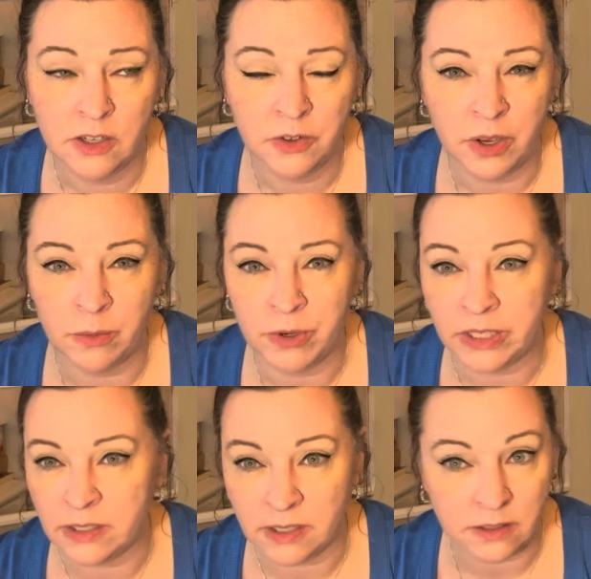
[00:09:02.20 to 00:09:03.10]
cranberry
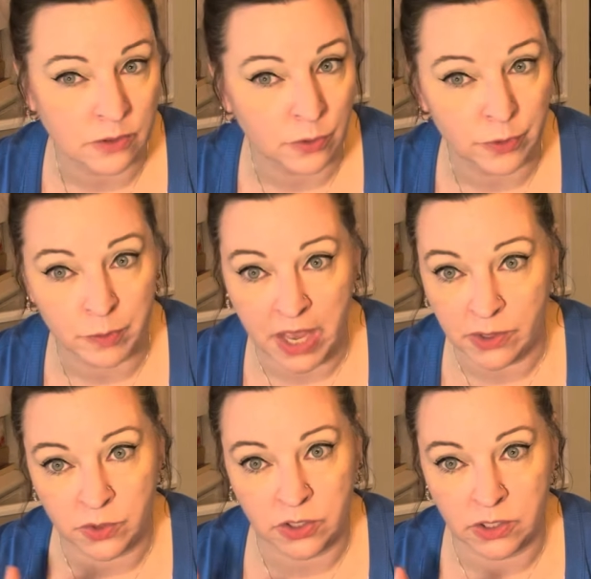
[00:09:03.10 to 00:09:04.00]
and tinsel from
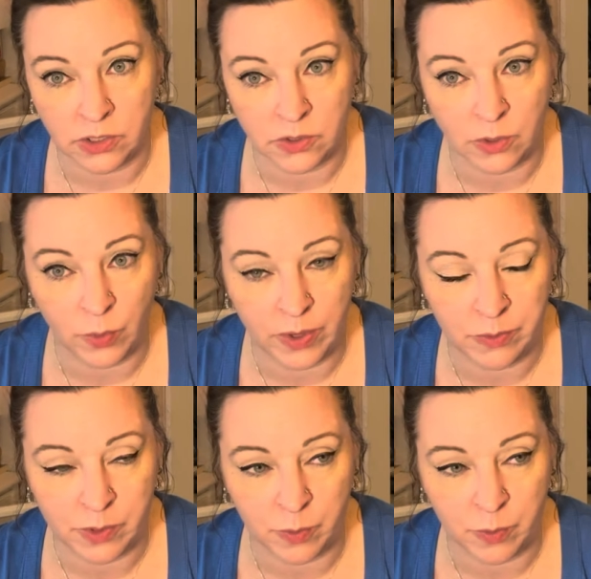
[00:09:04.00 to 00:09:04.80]
last year. I used the whiffs,